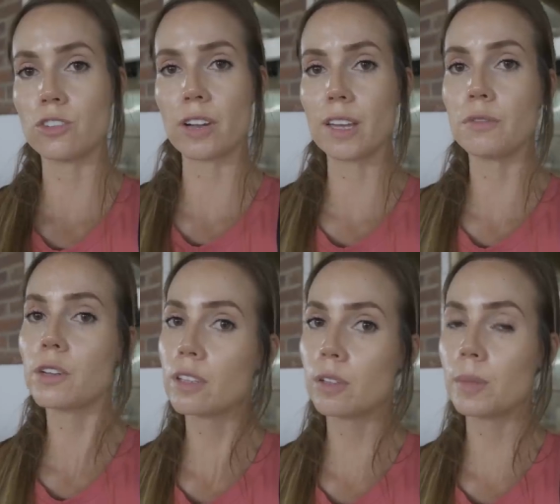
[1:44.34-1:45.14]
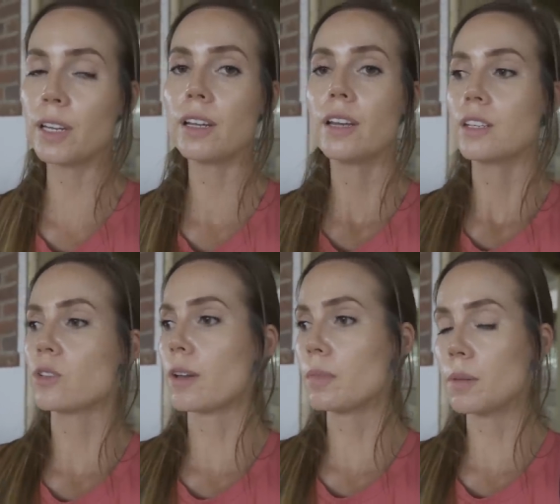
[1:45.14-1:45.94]
dry for a little bit.
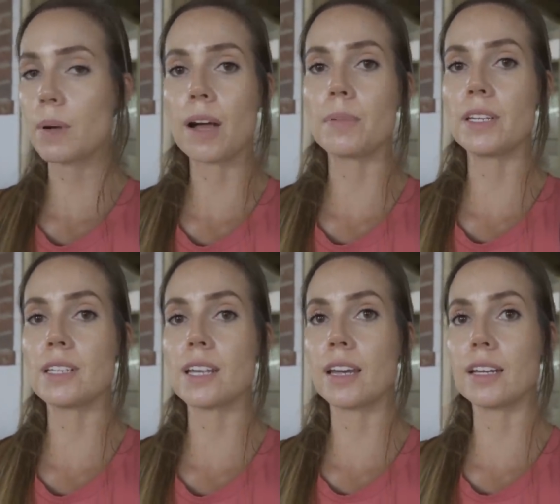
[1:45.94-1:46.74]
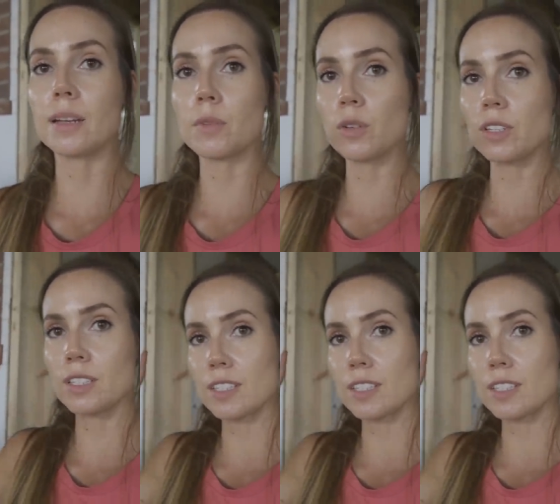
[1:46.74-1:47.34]
So I'm gonna pop inside and I'm going to